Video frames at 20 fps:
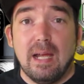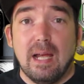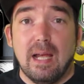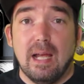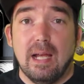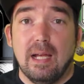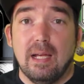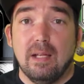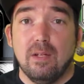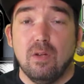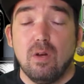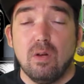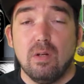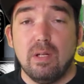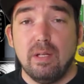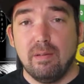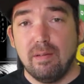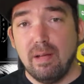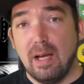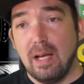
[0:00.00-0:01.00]
And not
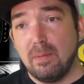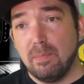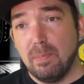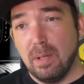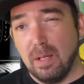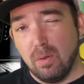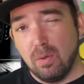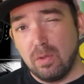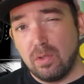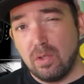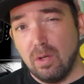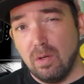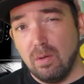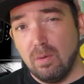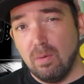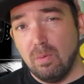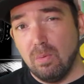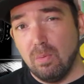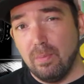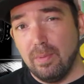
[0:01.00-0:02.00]
only that, but
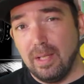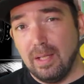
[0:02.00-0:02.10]
also